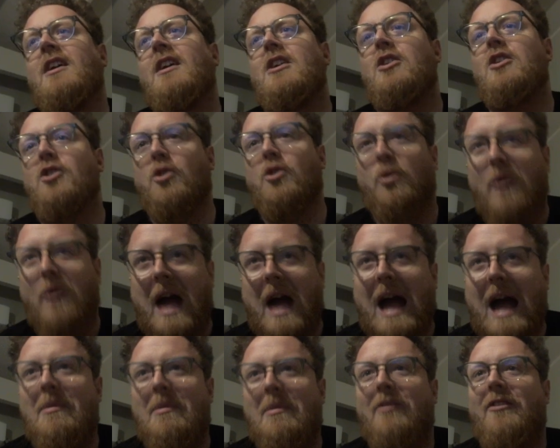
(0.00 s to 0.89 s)

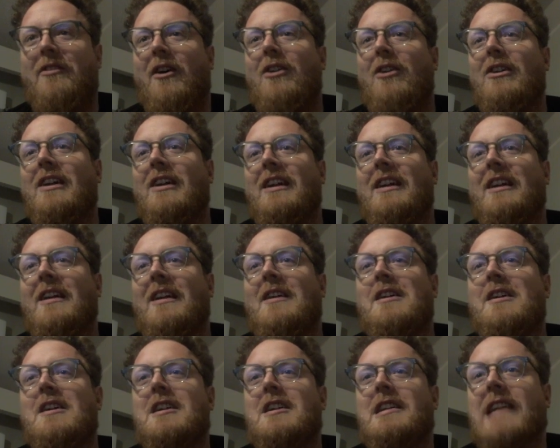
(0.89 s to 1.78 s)
grab a Vulcan,
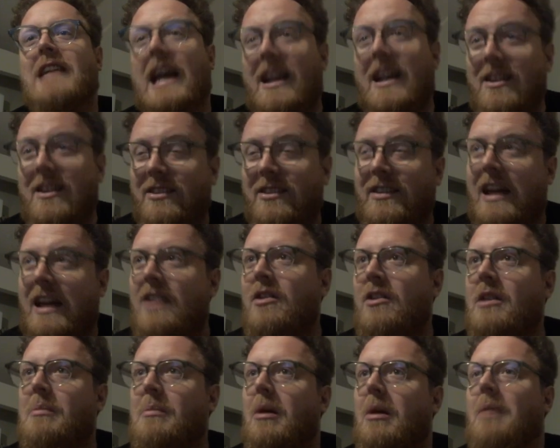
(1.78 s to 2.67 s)
get
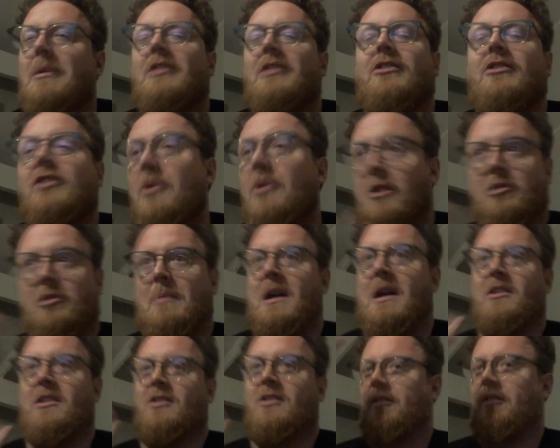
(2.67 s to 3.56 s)
Incendiary Bomb. It's too
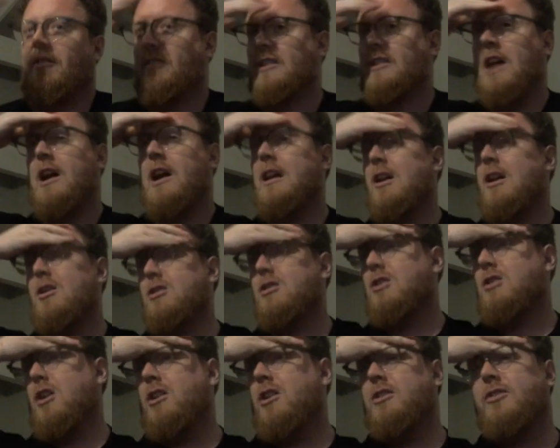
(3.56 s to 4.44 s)
expensive. Unlock
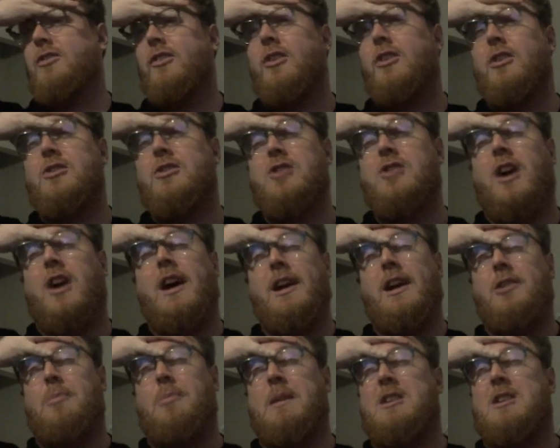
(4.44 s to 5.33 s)
cost for Giants being